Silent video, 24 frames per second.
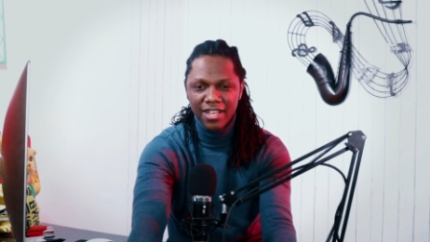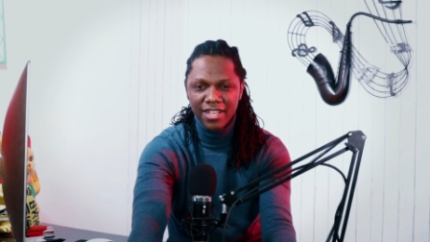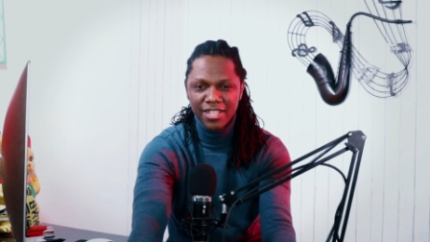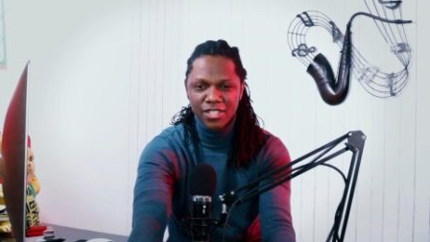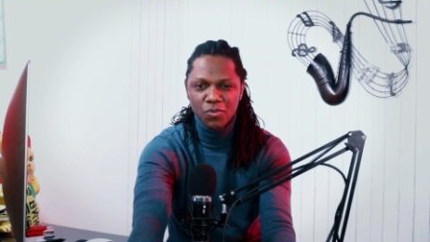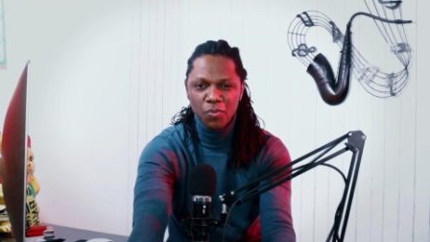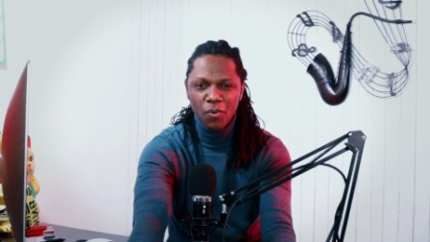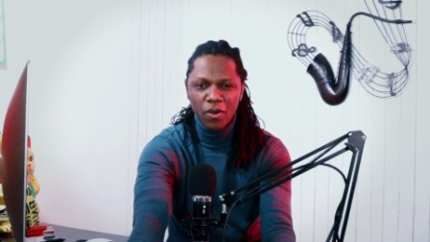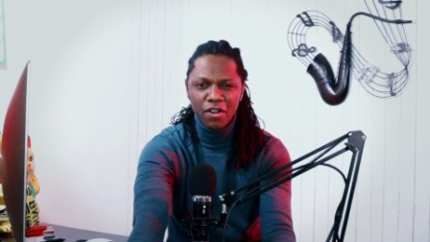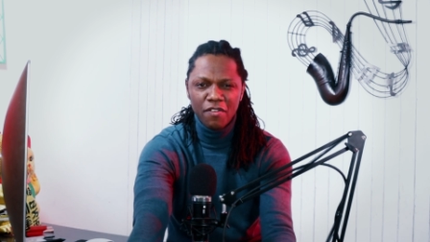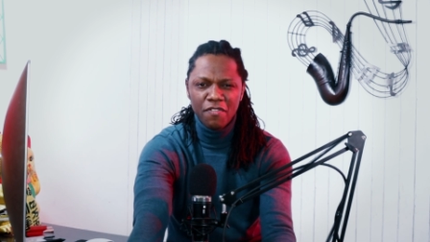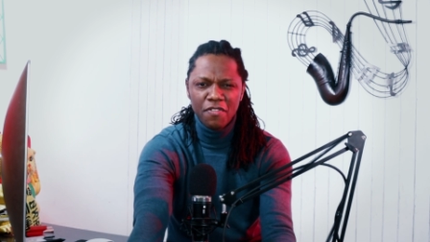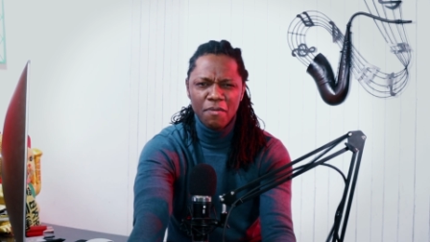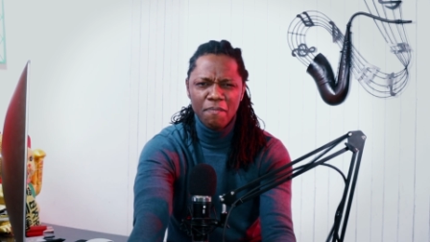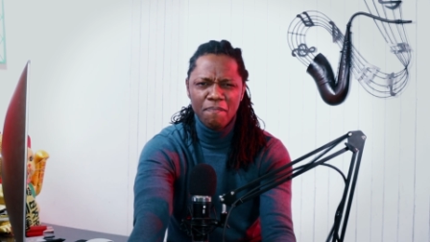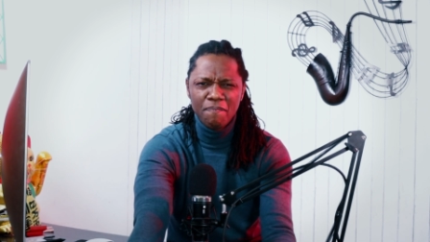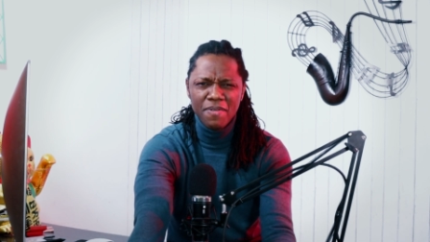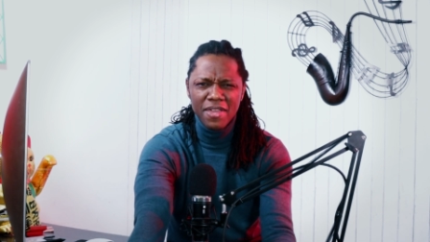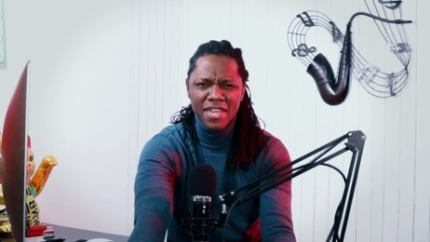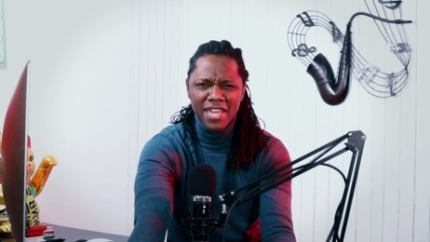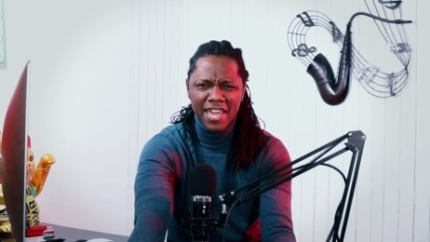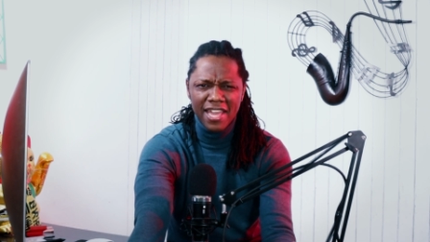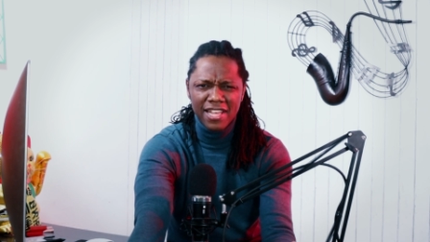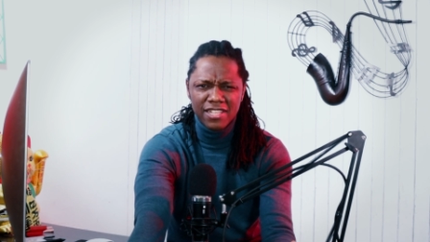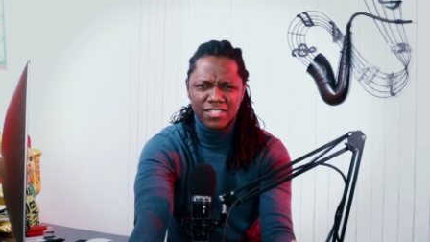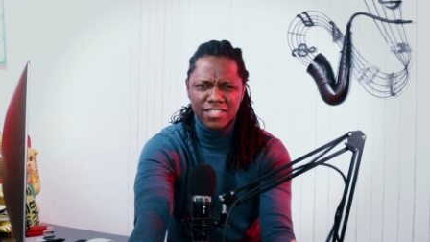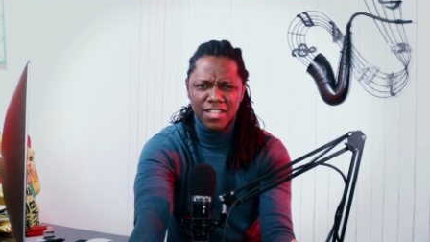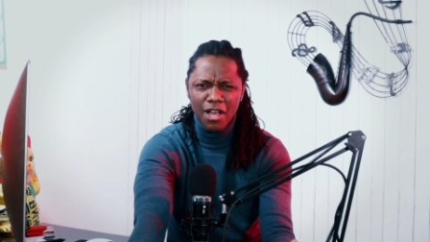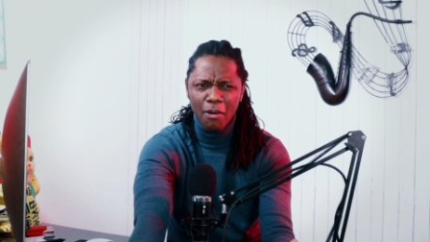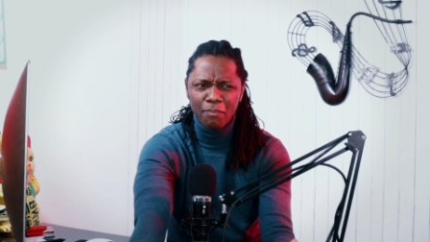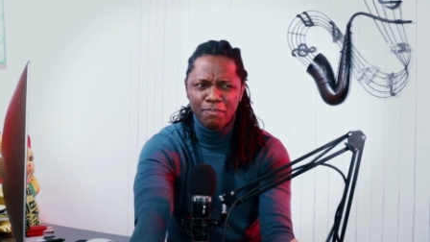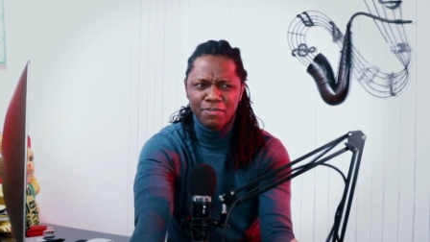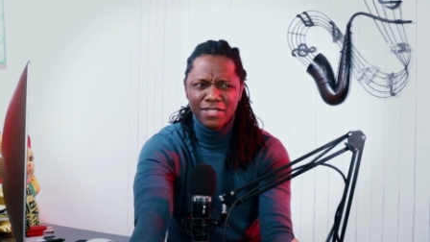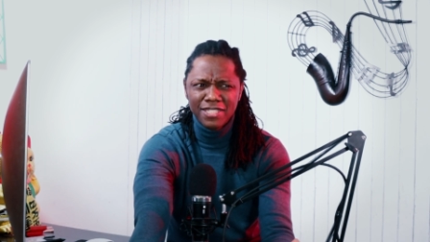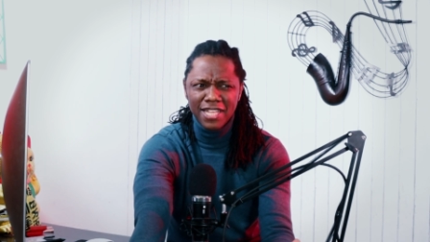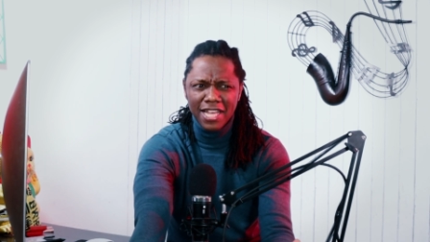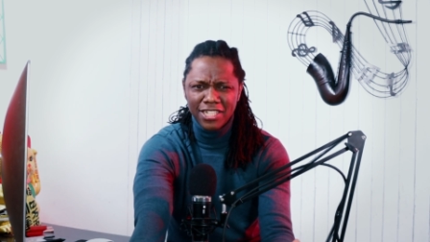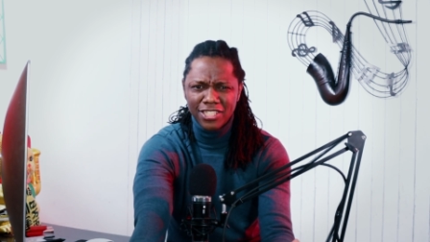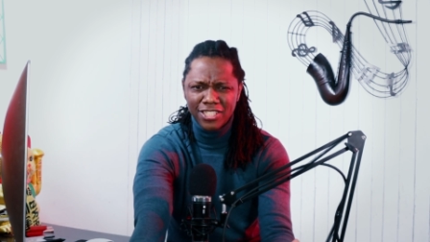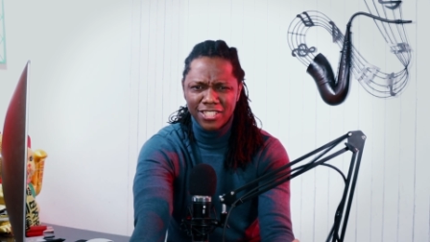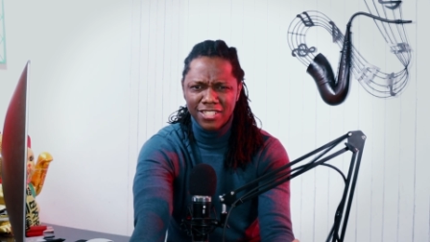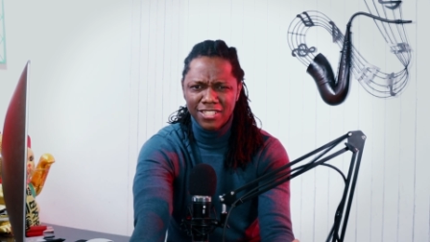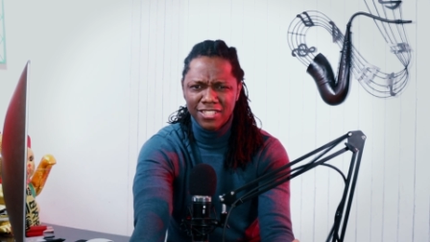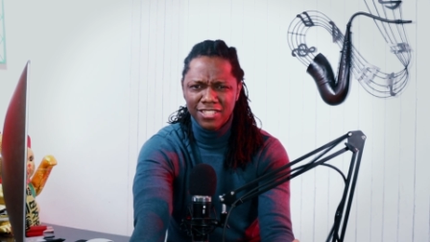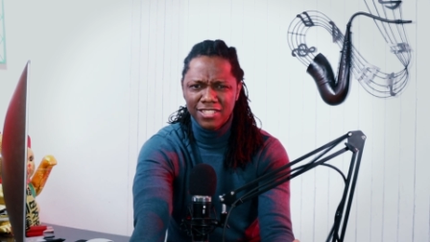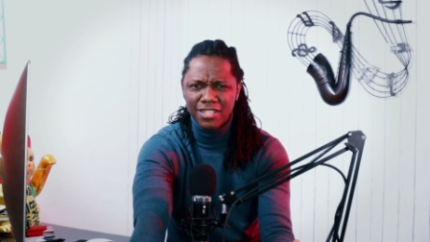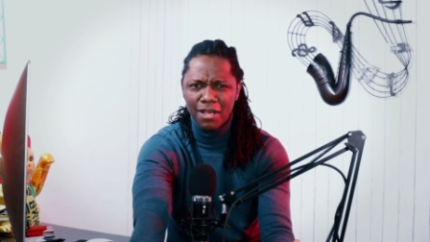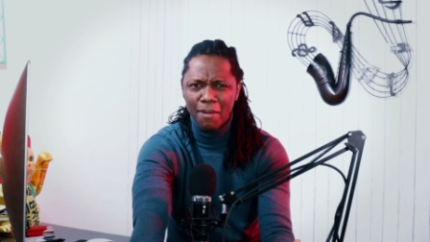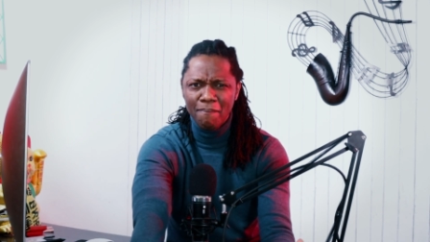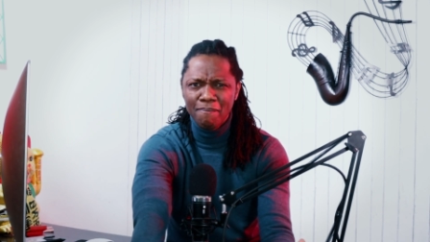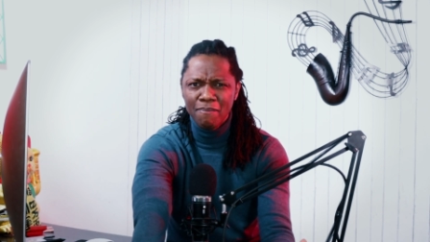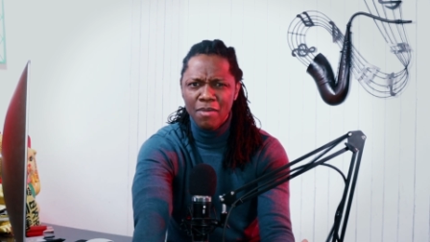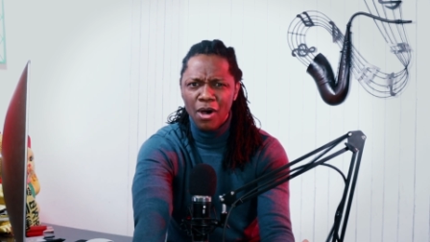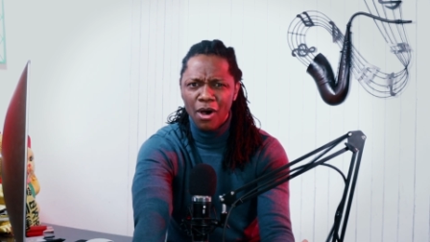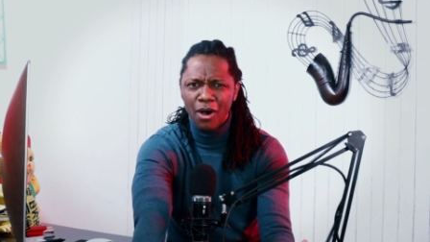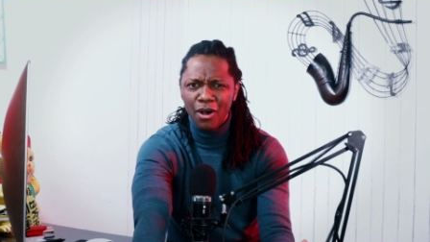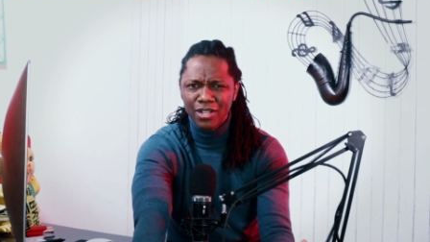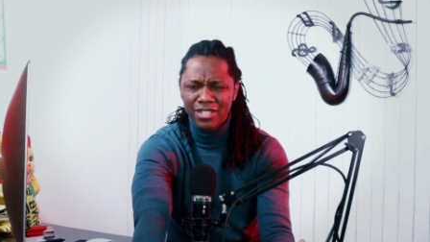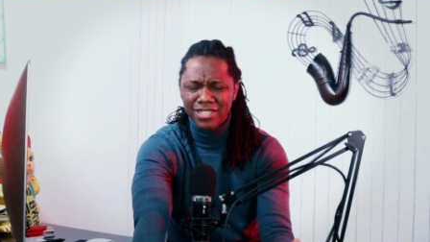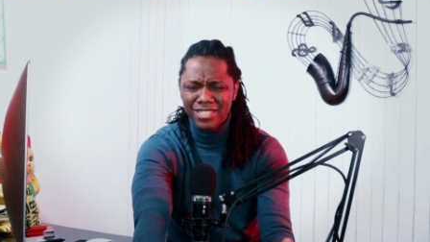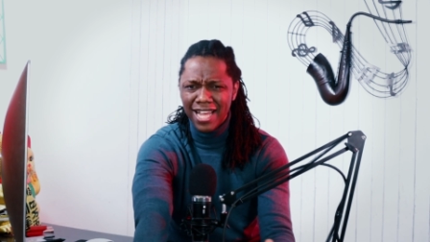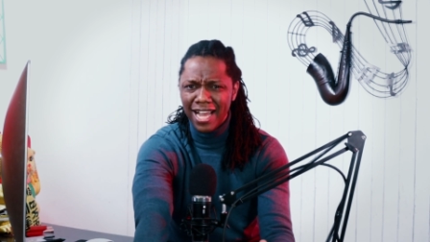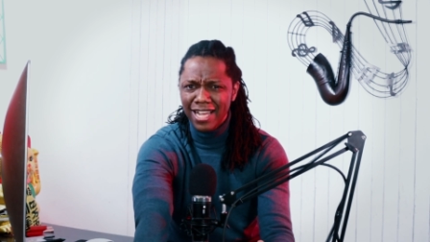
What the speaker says: It's one of the biggest obsessions among